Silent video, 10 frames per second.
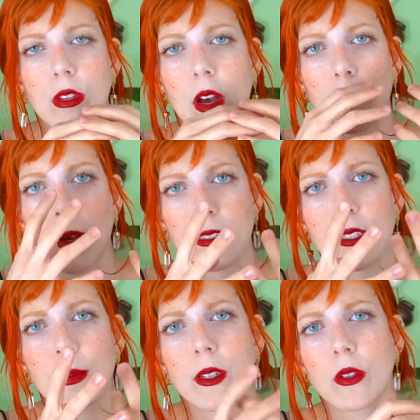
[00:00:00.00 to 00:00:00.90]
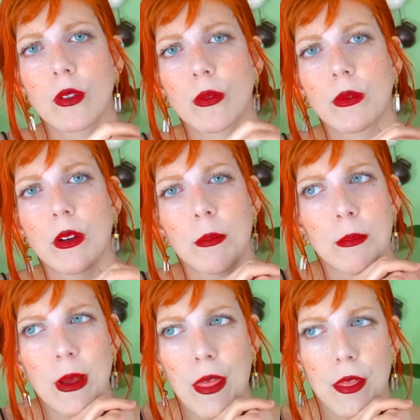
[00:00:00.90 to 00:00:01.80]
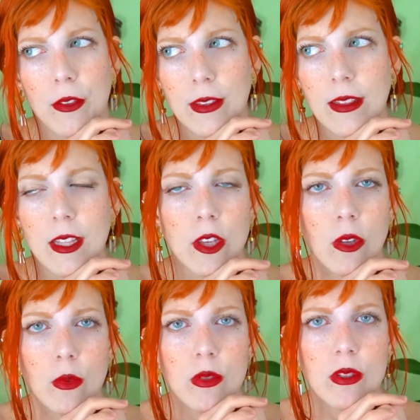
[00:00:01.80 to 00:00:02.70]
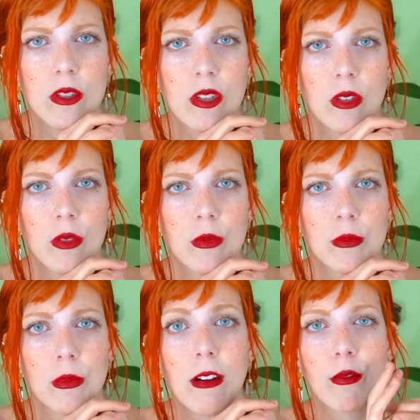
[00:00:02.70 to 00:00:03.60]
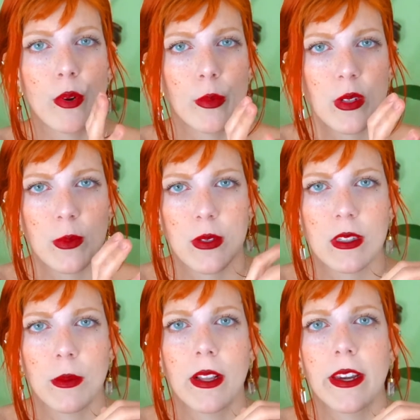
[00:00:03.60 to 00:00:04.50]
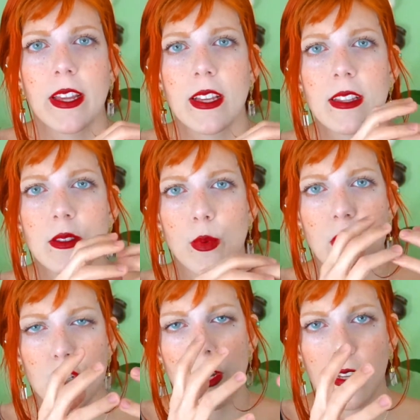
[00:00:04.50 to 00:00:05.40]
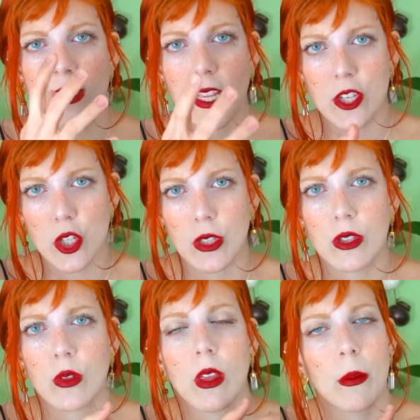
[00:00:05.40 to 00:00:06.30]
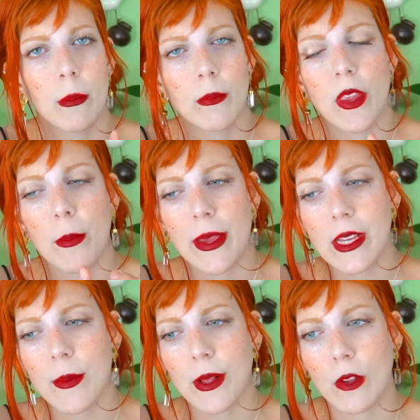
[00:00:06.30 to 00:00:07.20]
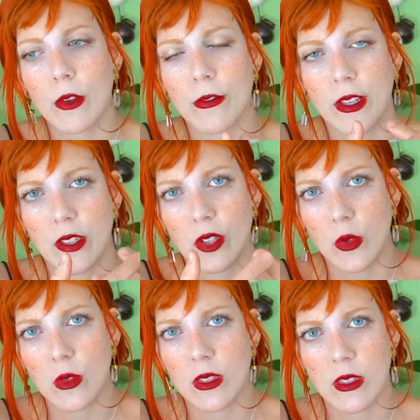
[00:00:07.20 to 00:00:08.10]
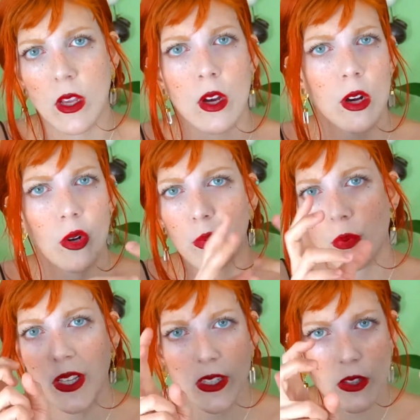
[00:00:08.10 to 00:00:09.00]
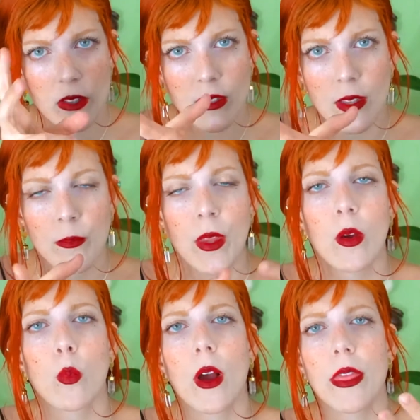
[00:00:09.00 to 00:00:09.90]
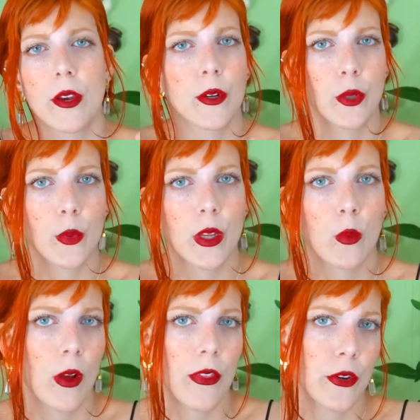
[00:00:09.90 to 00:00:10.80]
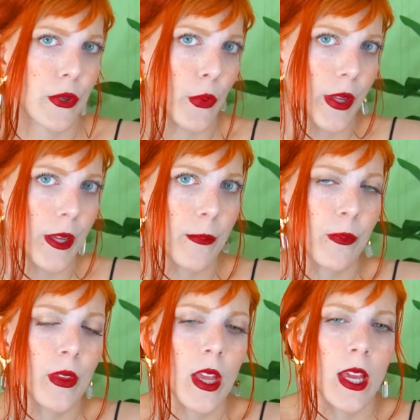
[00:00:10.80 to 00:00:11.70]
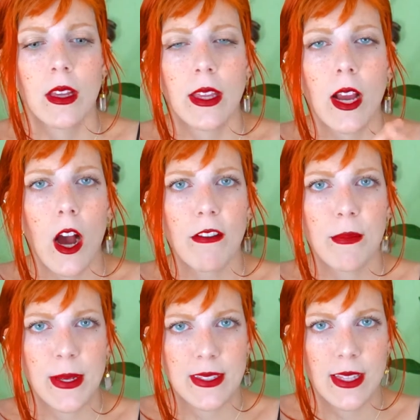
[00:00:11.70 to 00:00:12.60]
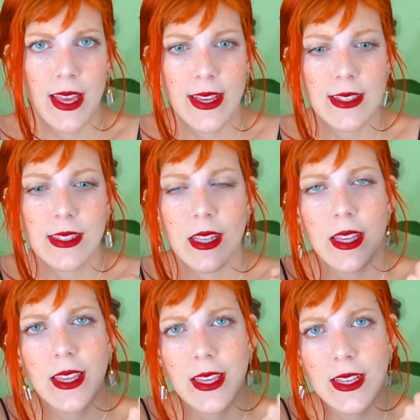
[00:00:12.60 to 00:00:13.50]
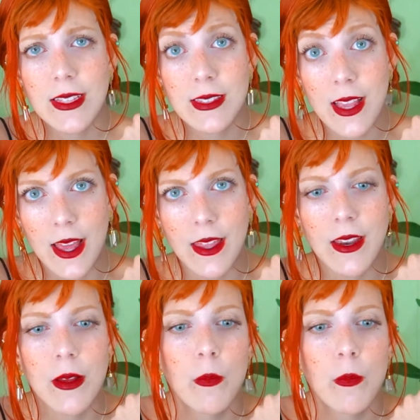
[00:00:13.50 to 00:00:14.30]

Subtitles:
a typical method that they use to avoid responsibility, it's rationalization. So they make up a lot of excuses or reasons why they're doing what they're doing. In Hofmann's case, he said,